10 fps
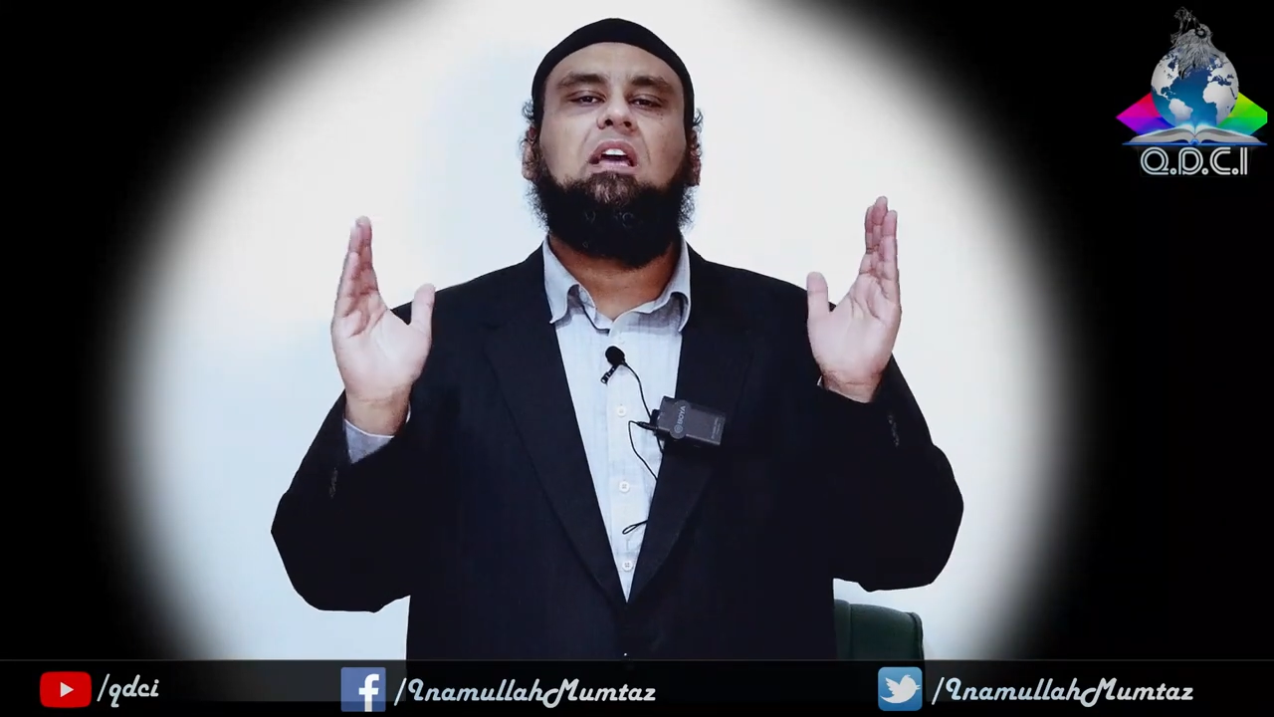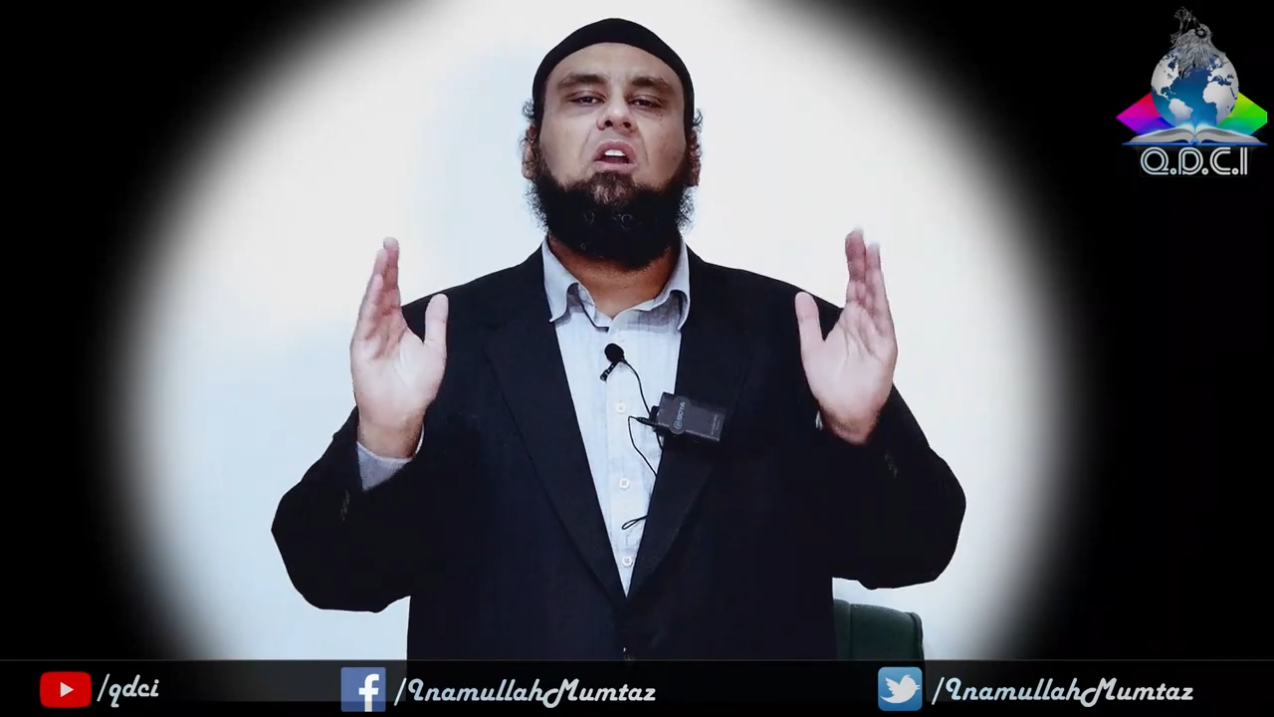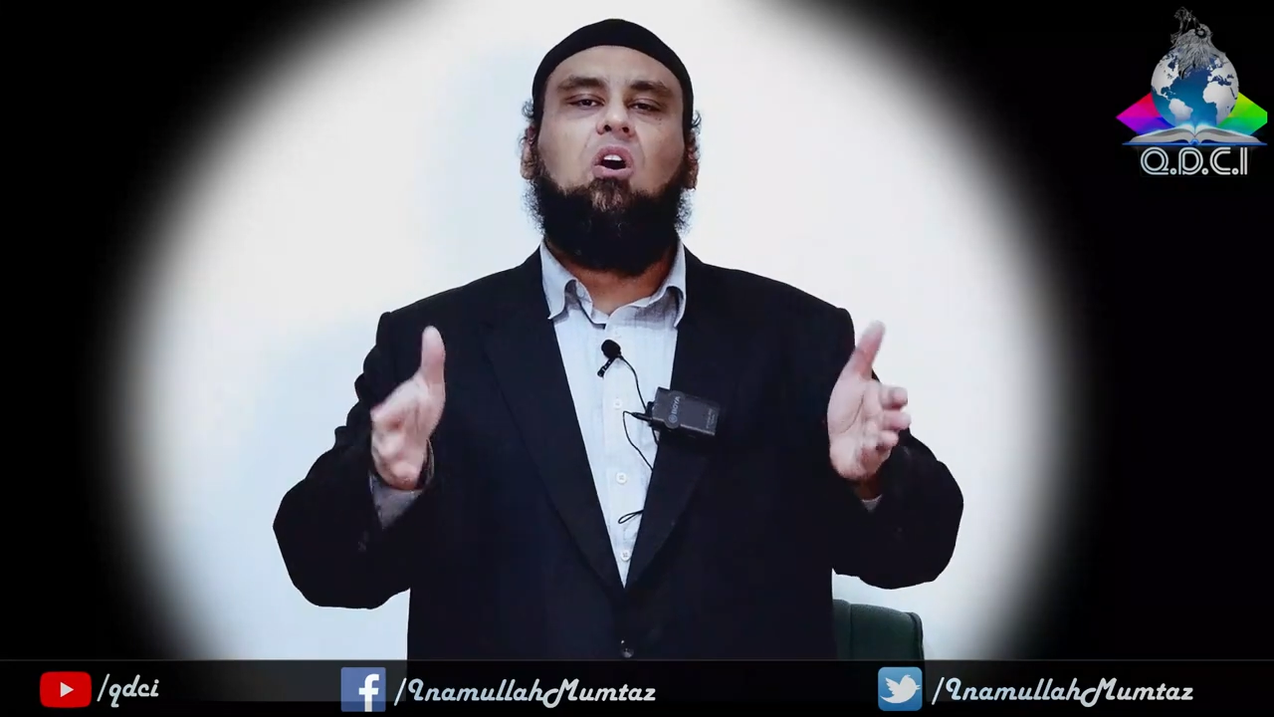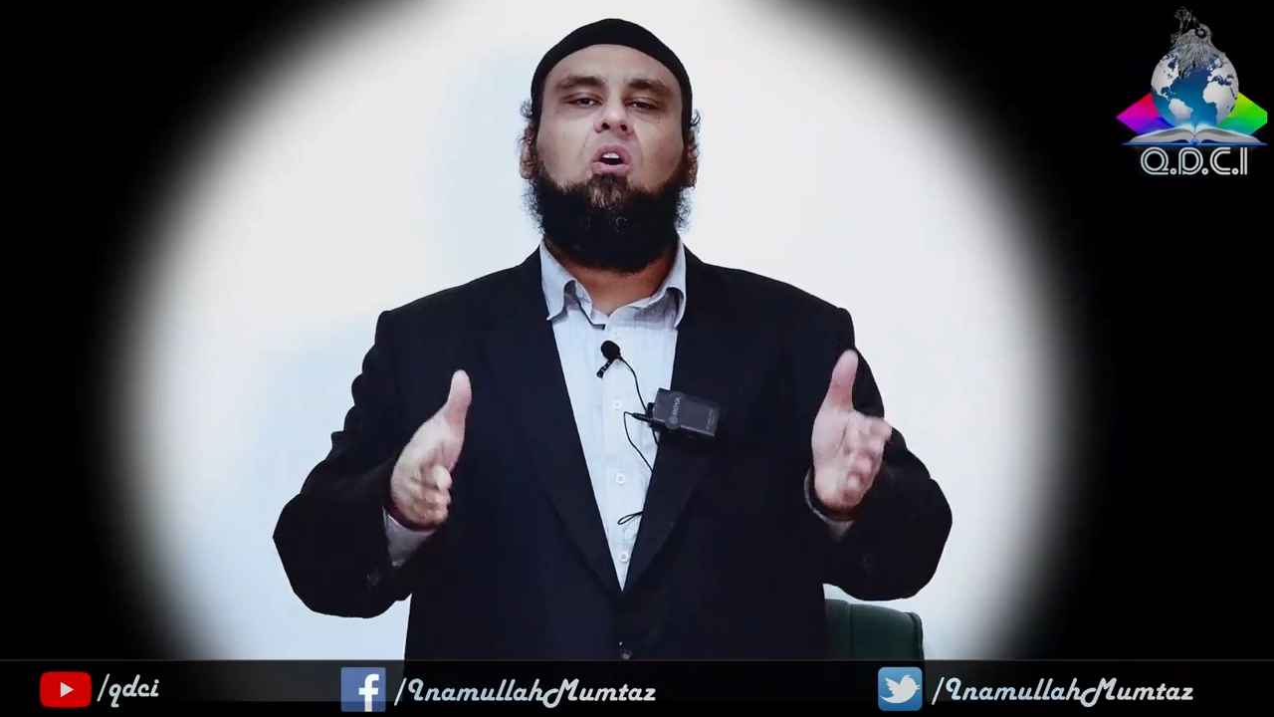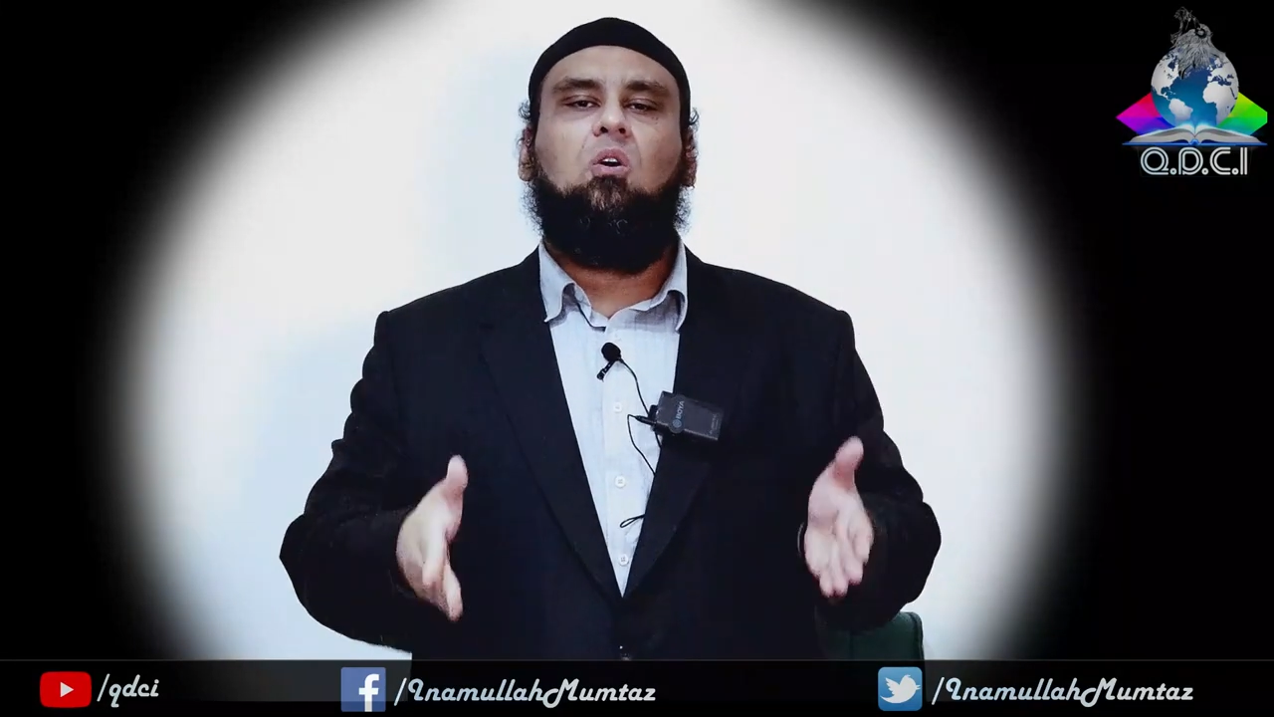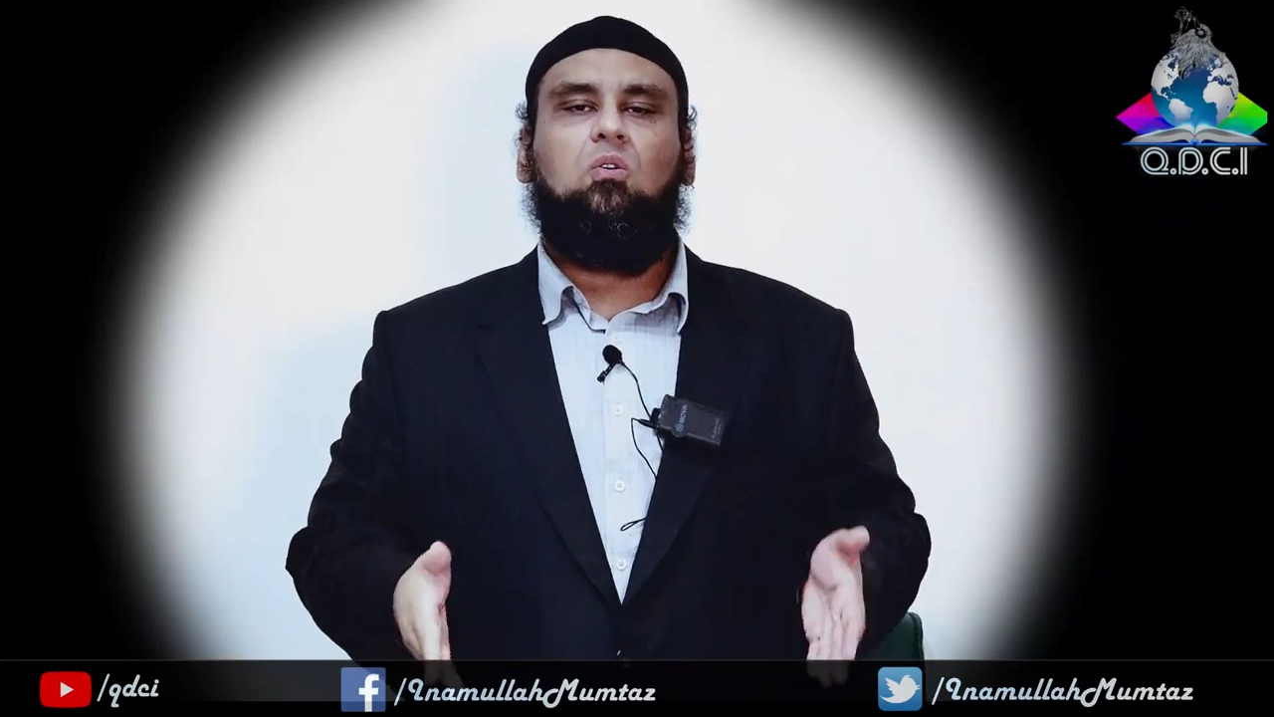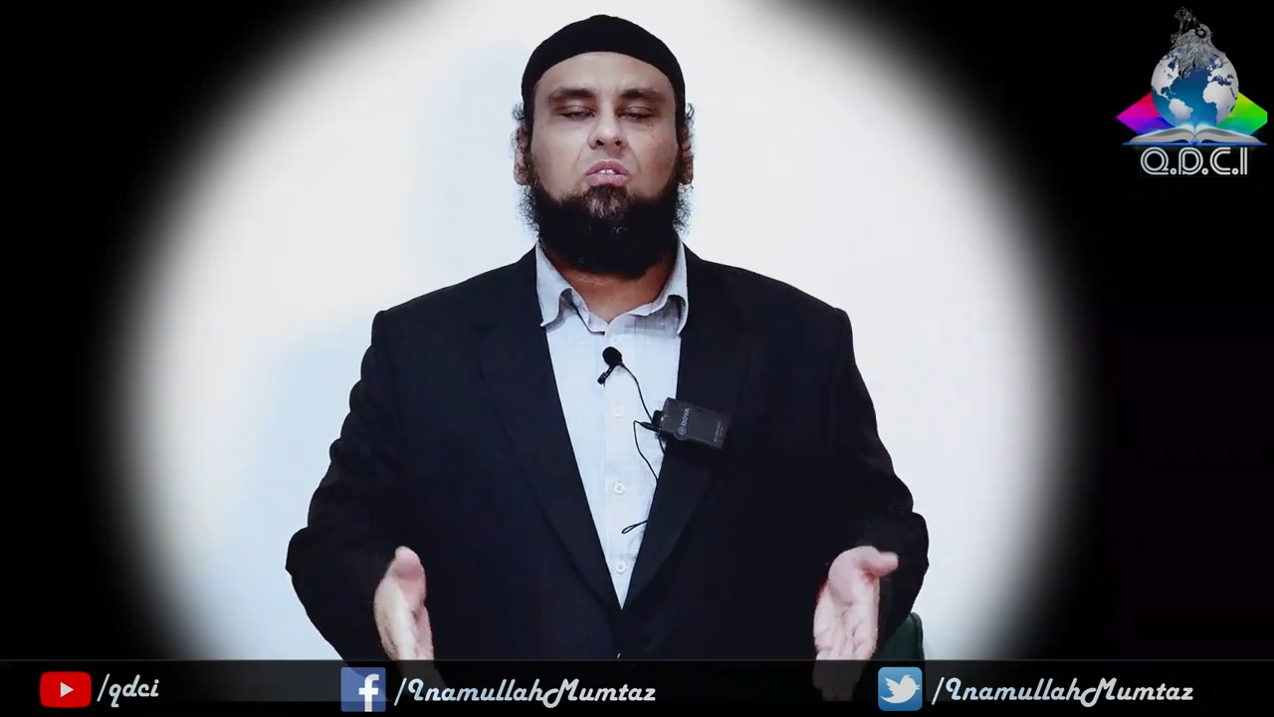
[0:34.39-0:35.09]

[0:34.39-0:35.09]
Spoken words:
they go?